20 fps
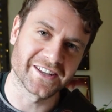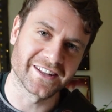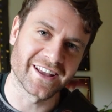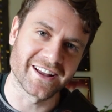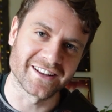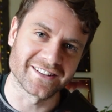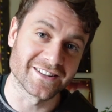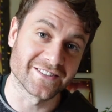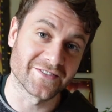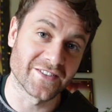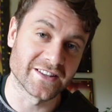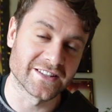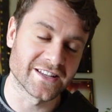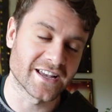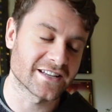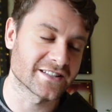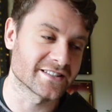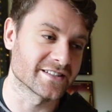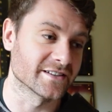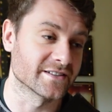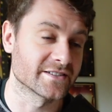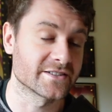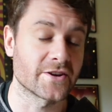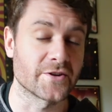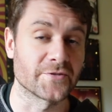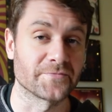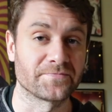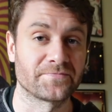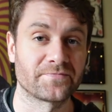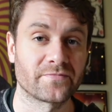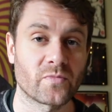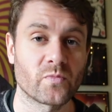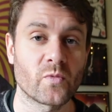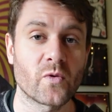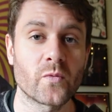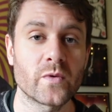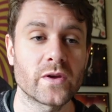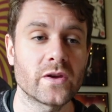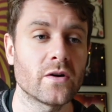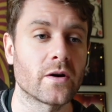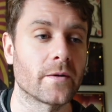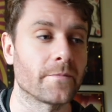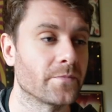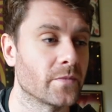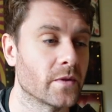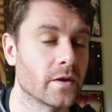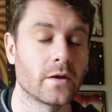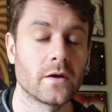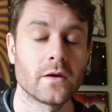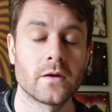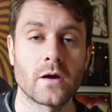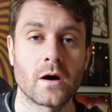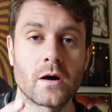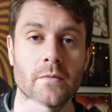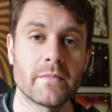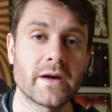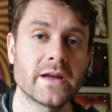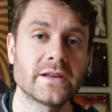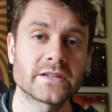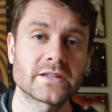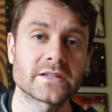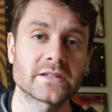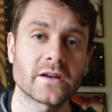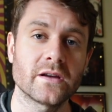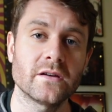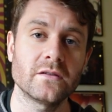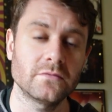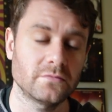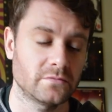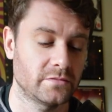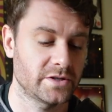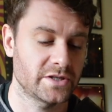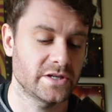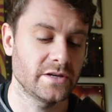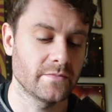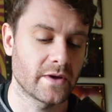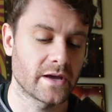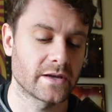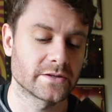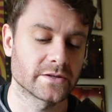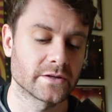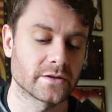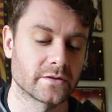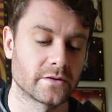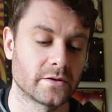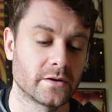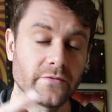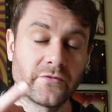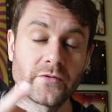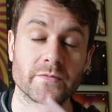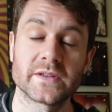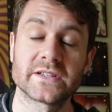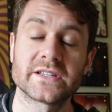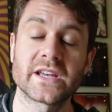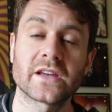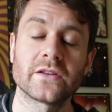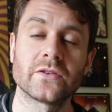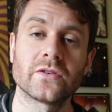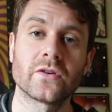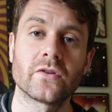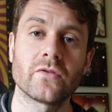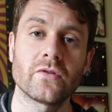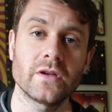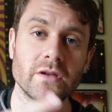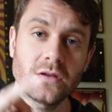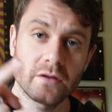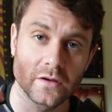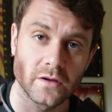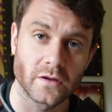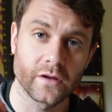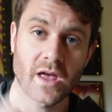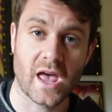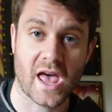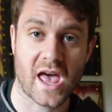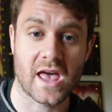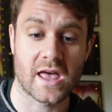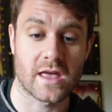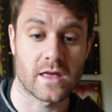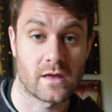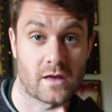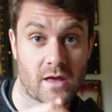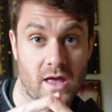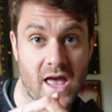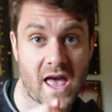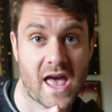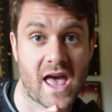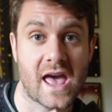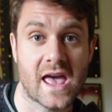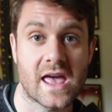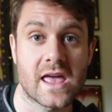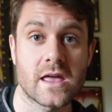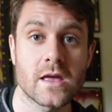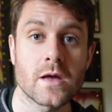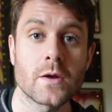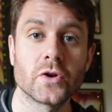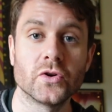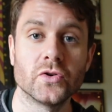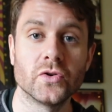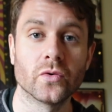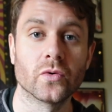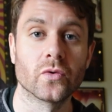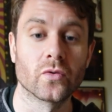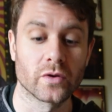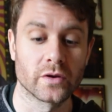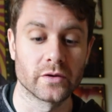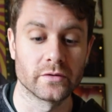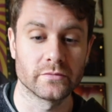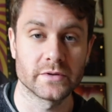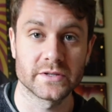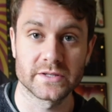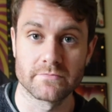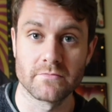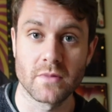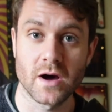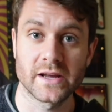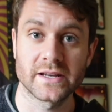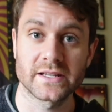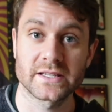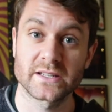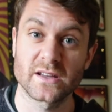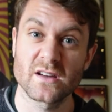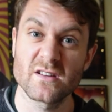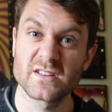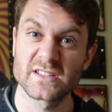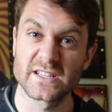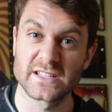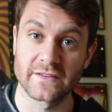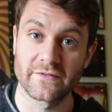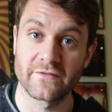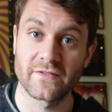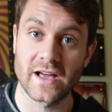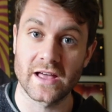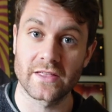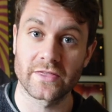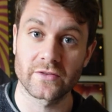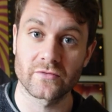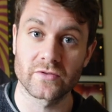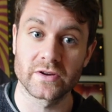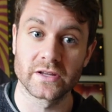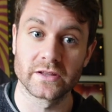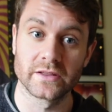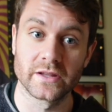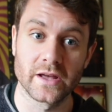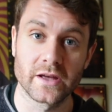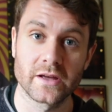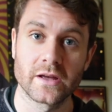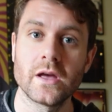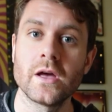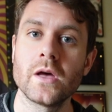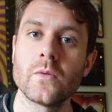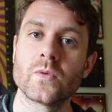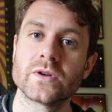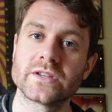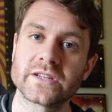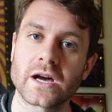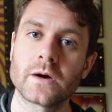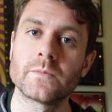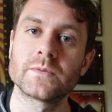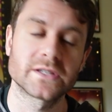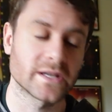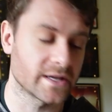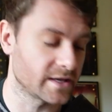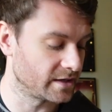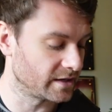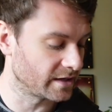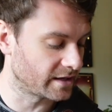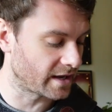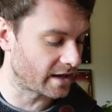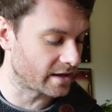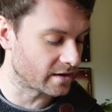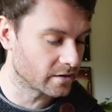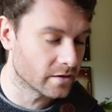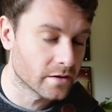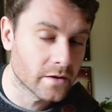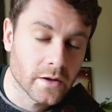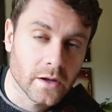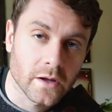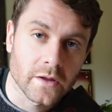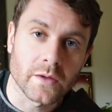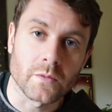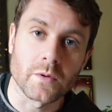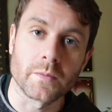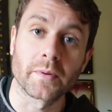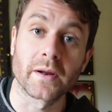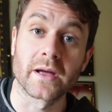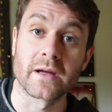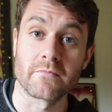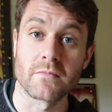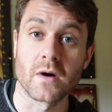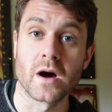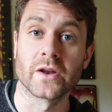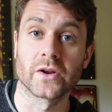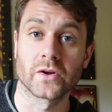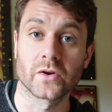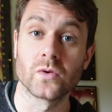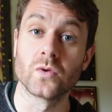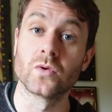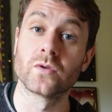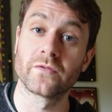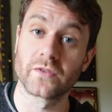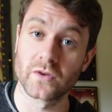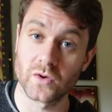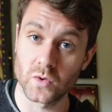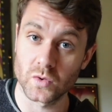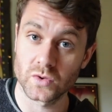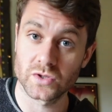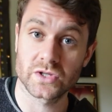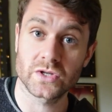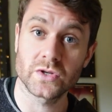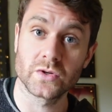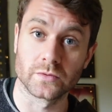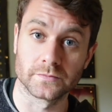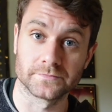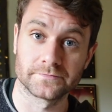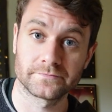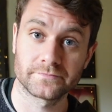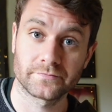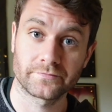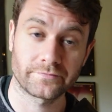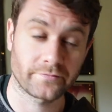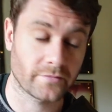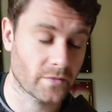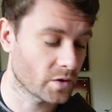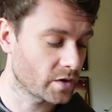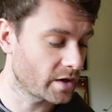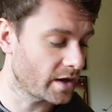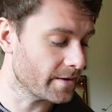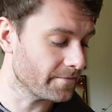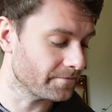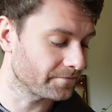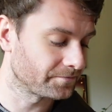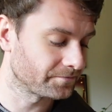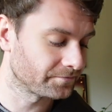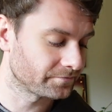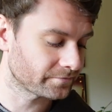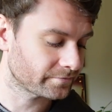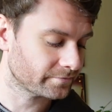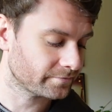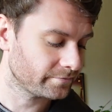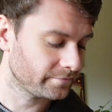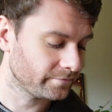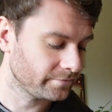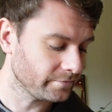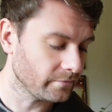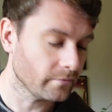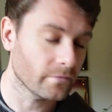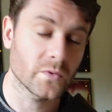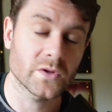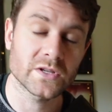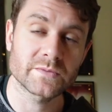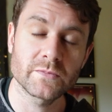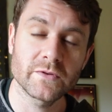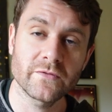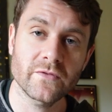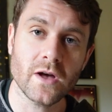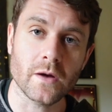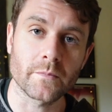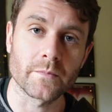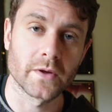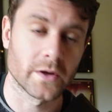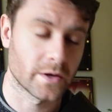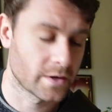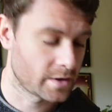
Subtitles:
It's fantastic. So, what have we got? Our major scale, G major. From the 2nd degree, A Dorian. It's a minor scale because there's a flat 3 in there, which helps to indicate that we play a minor chord for chord 2. Okay, let's move up.